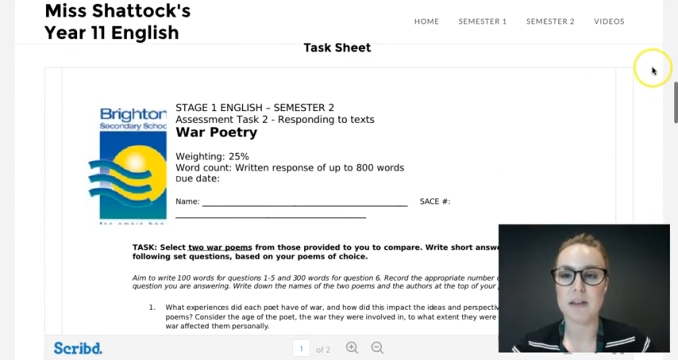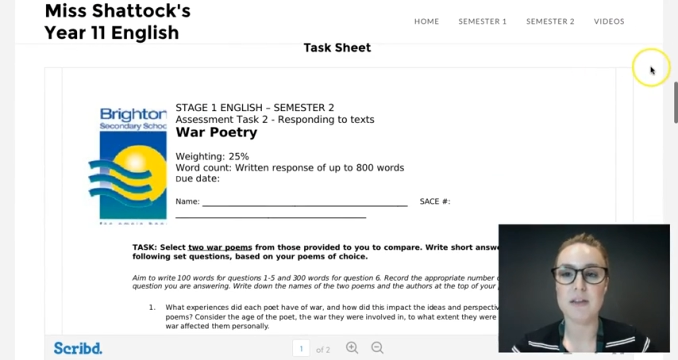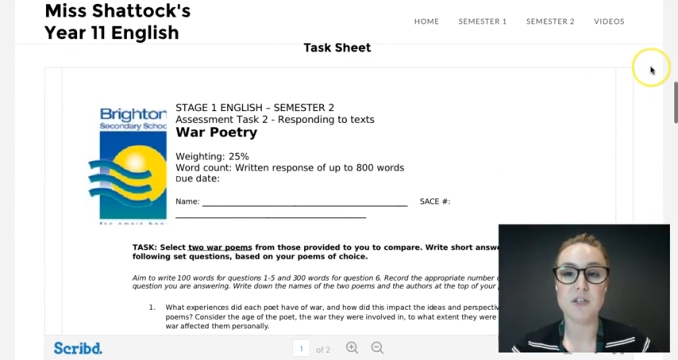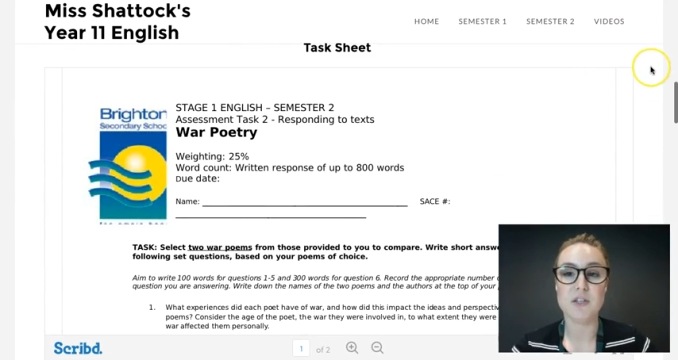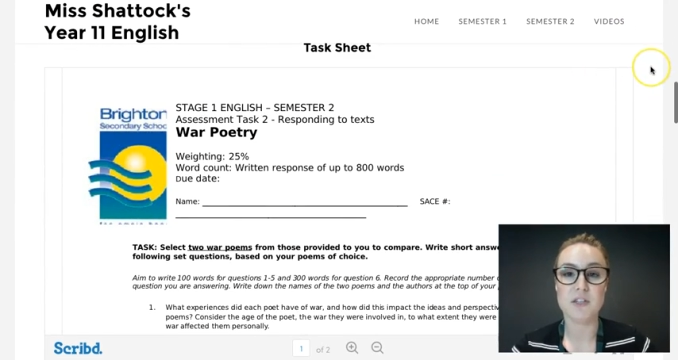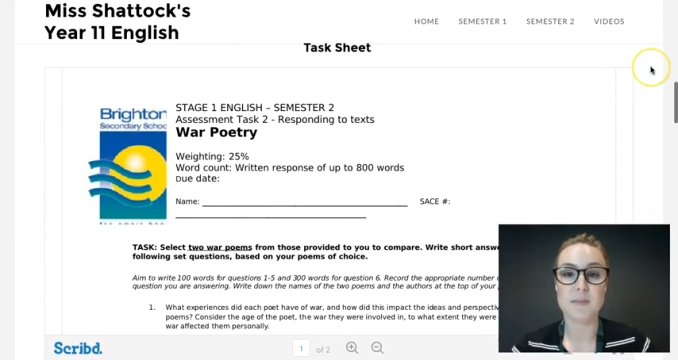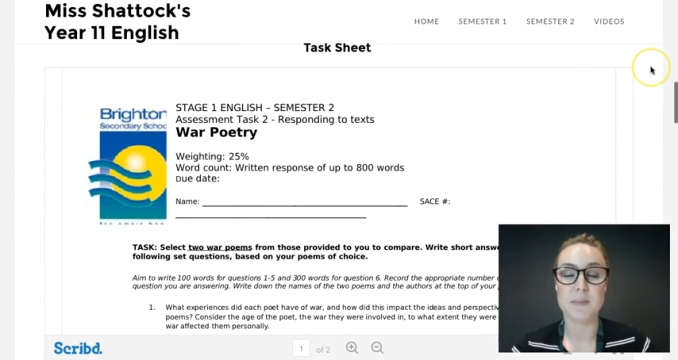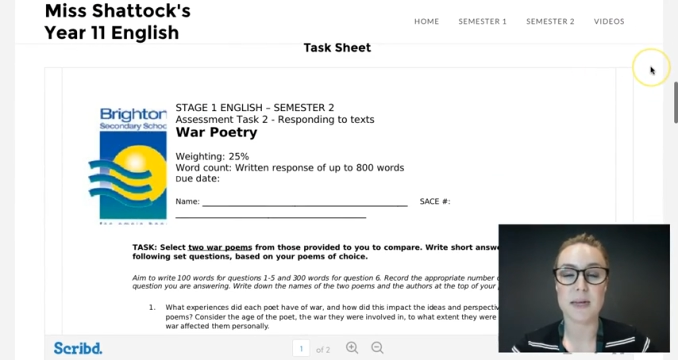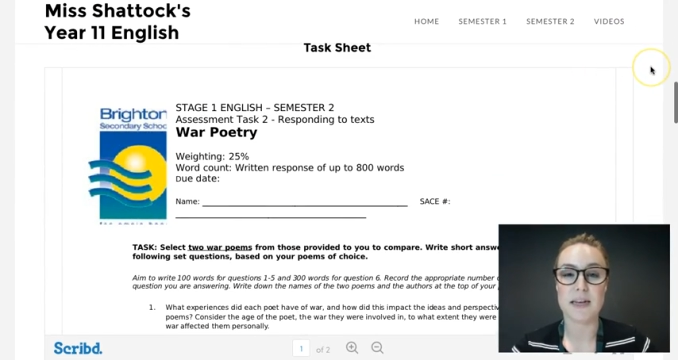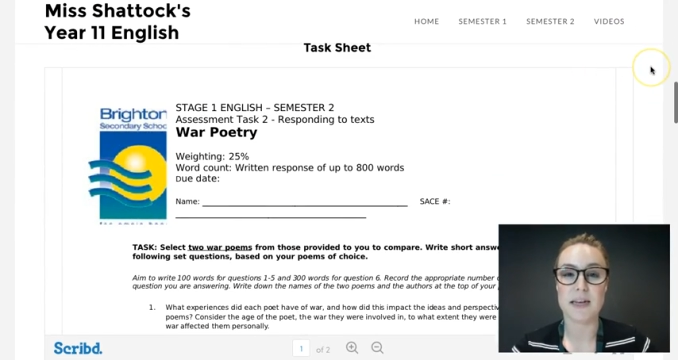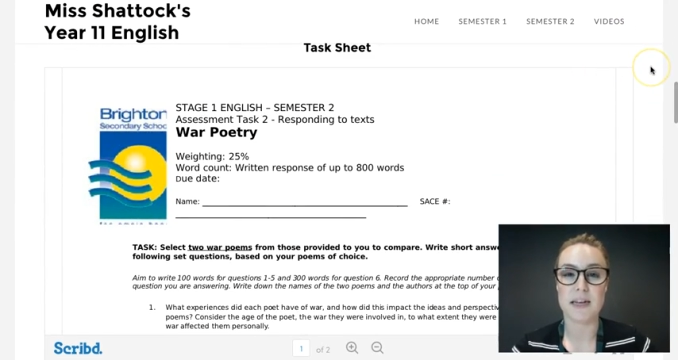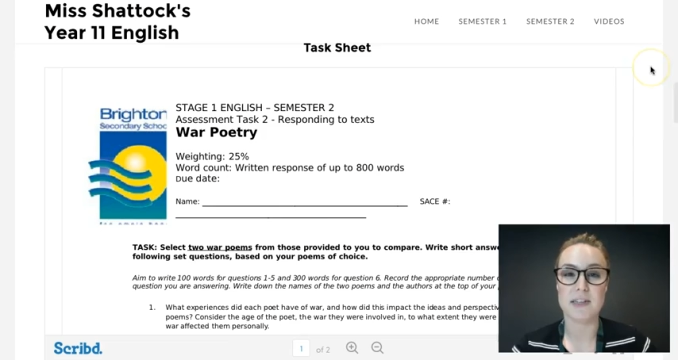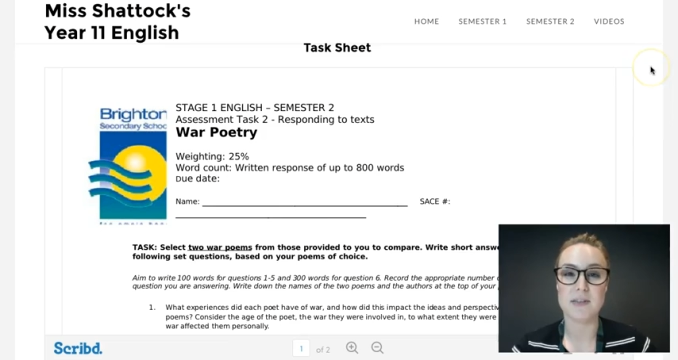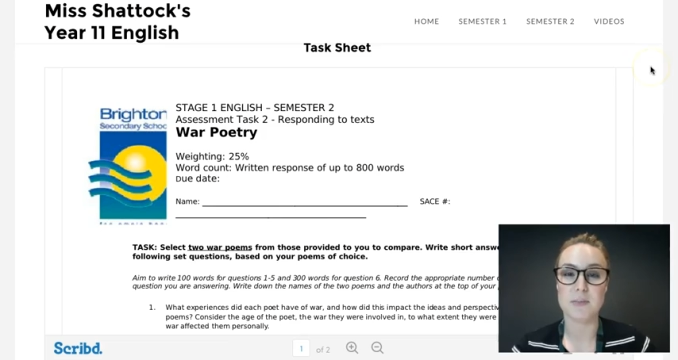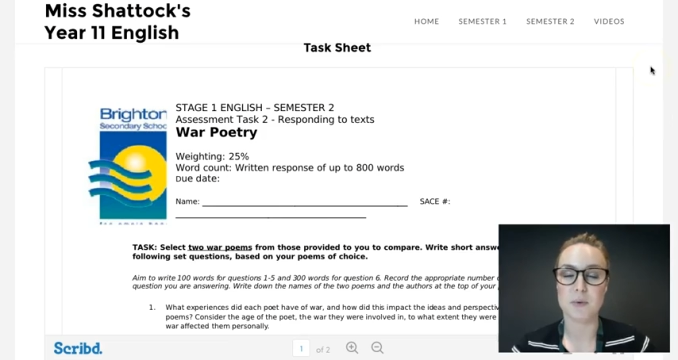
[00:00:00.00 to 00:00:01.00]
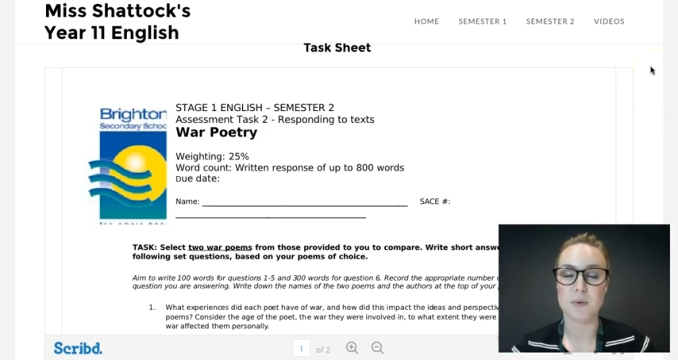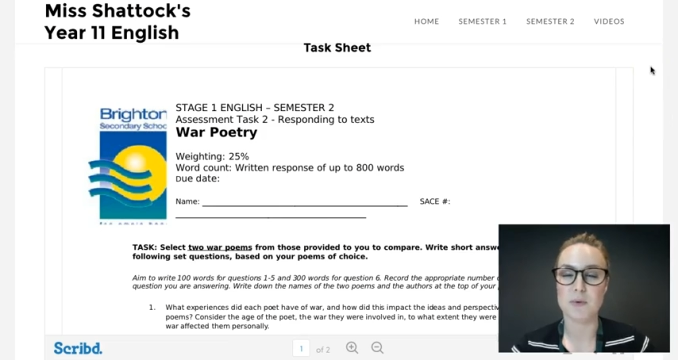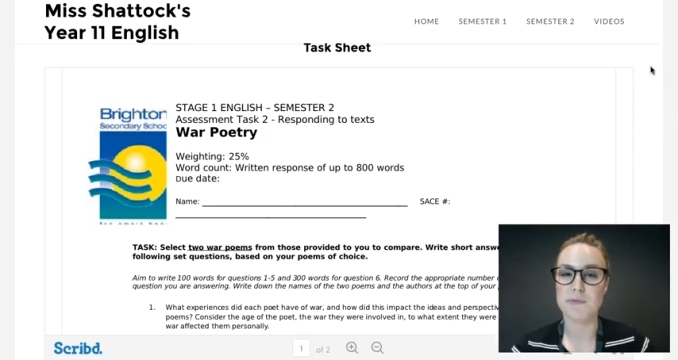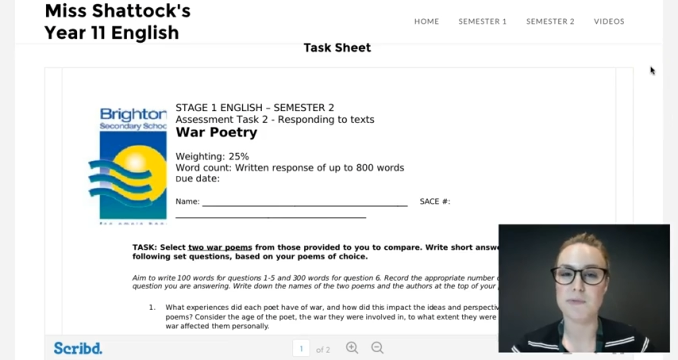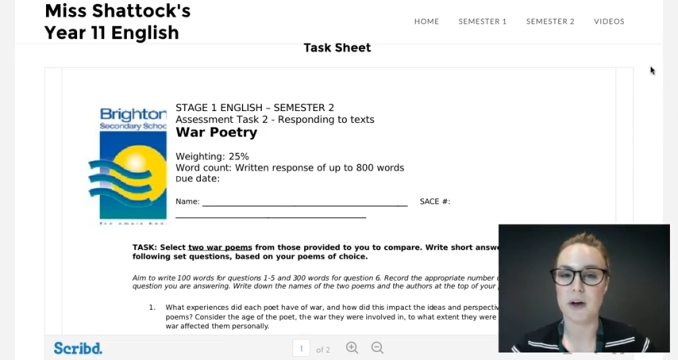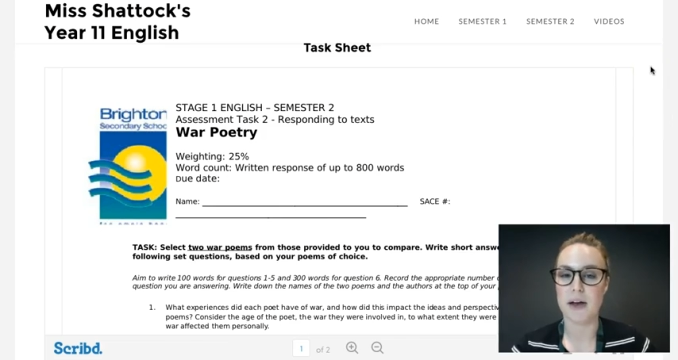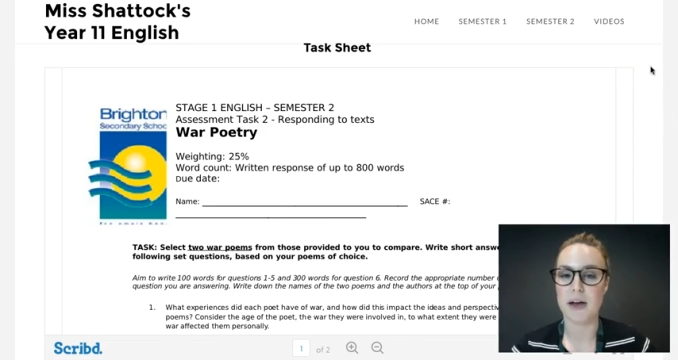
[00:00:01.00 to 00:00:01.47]
than just being a small
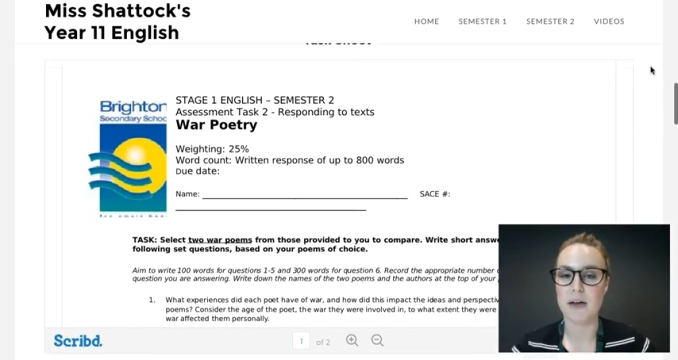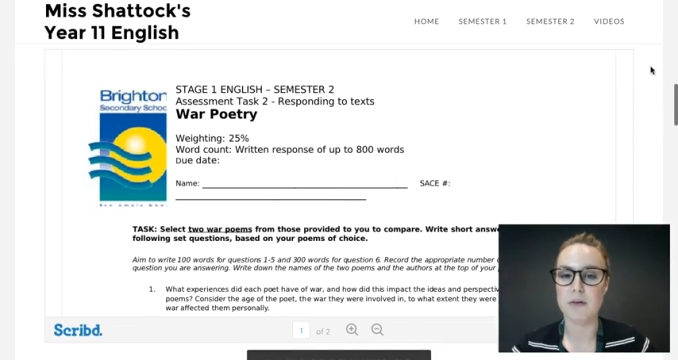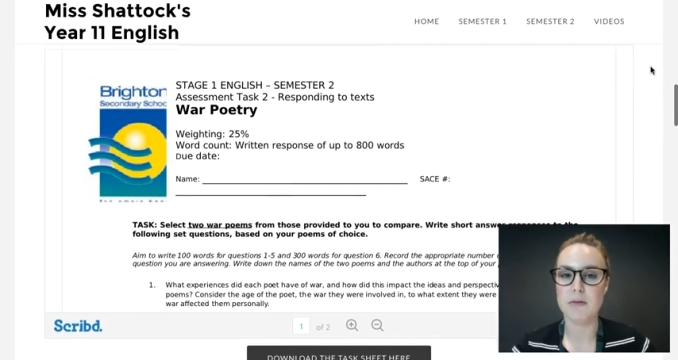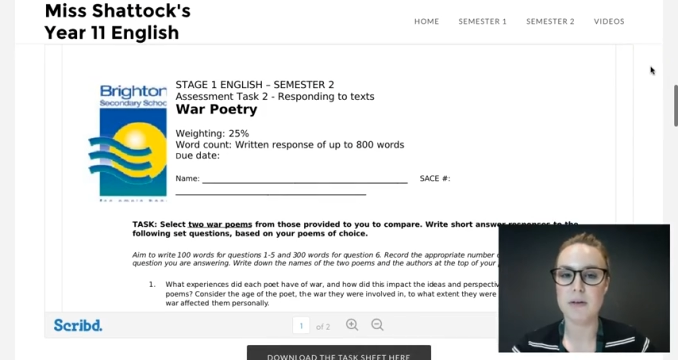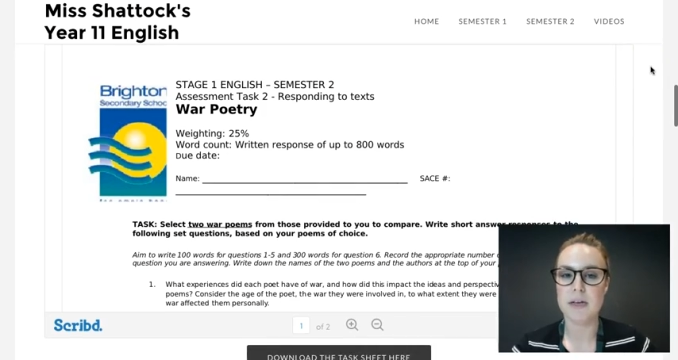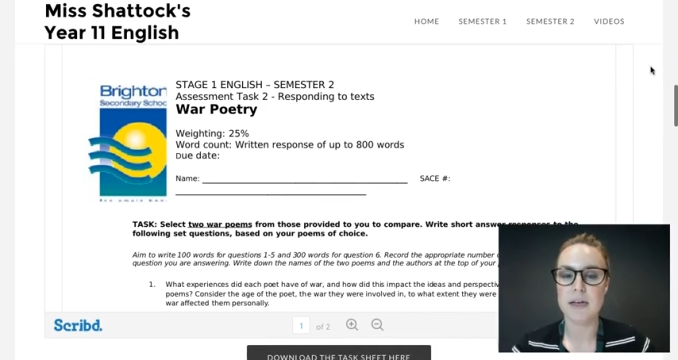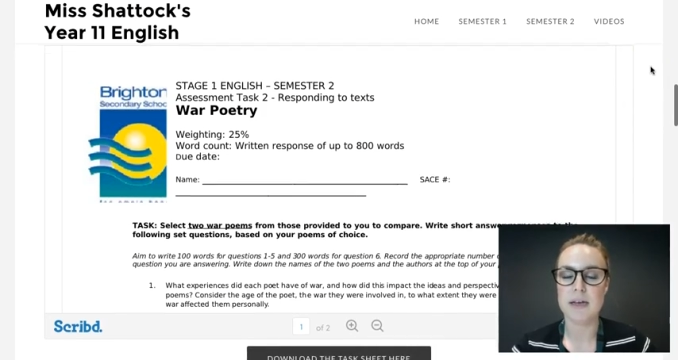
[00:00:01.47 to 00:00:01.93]
file,